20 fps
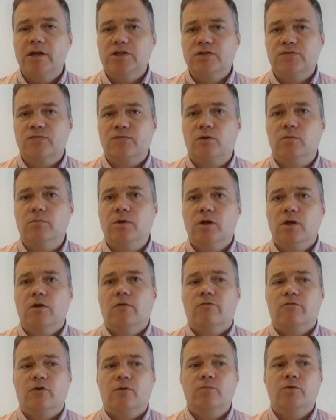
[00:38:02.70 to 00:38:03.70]
players from
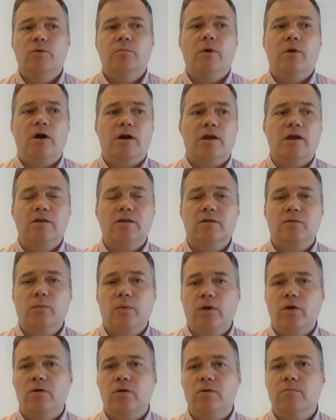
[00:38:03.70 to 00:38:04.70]
the market
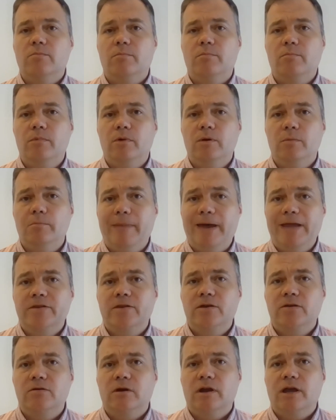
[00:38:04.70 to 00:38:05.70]
where
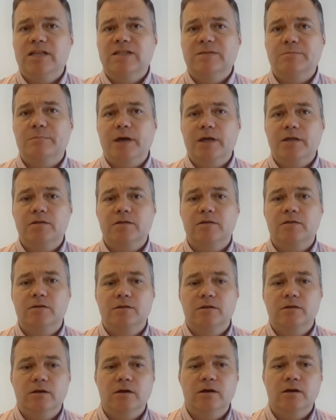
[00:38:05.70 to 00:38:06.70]
Matter expect
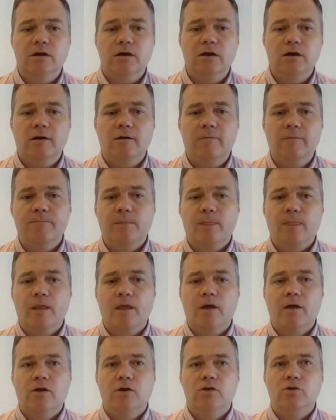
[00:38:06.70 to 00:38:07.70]
to
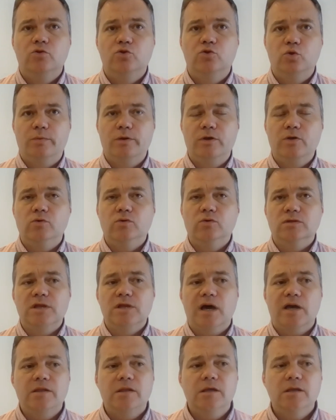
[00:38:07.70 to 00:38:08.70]
be used.
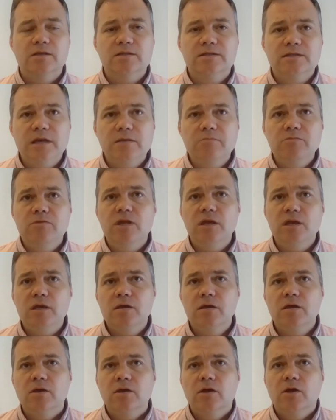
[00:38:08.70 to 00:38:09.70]
I think the same
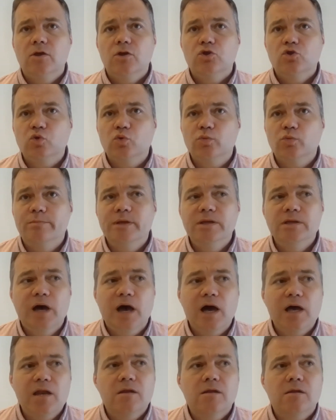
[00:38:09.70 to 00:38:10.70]
thing should be
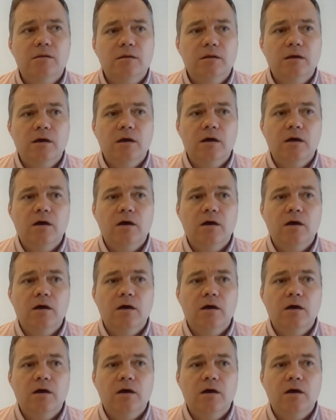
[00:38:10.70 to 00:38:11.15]
done